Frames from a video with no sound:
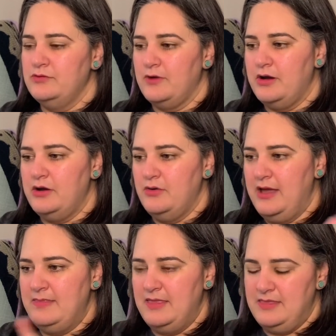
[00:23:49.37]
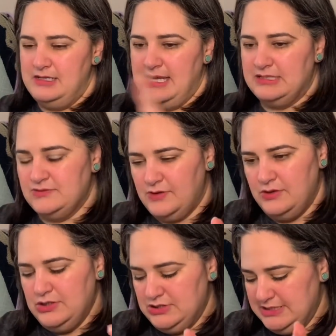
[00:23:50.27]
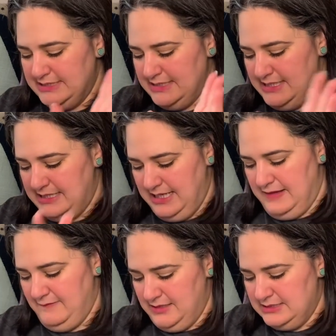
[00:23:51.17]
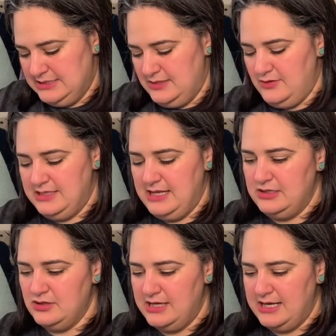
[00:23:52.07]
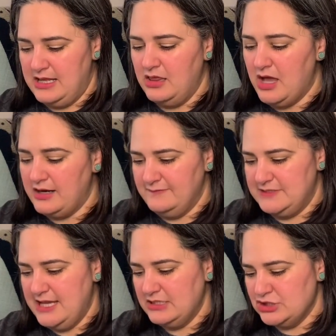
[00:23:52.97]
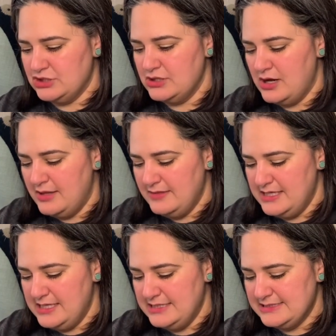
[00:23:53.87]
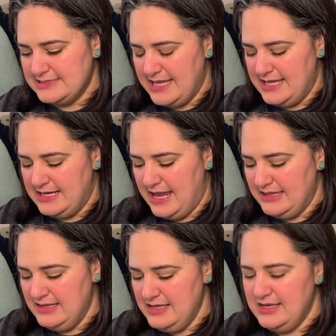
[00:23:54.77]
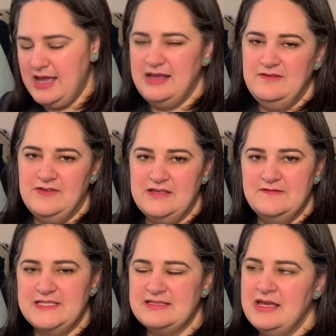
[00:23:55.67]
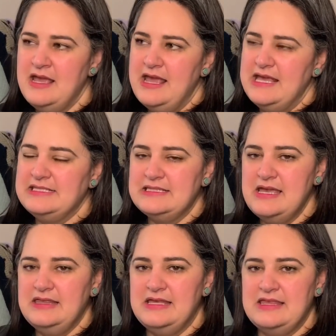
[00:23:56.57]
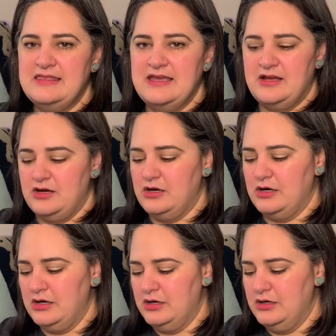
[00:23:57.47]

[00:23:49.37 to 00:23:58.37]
row, and then the next row you just knit even. So again, you're getting a lot of texture on these, and I think it kind of gives a slightly thicker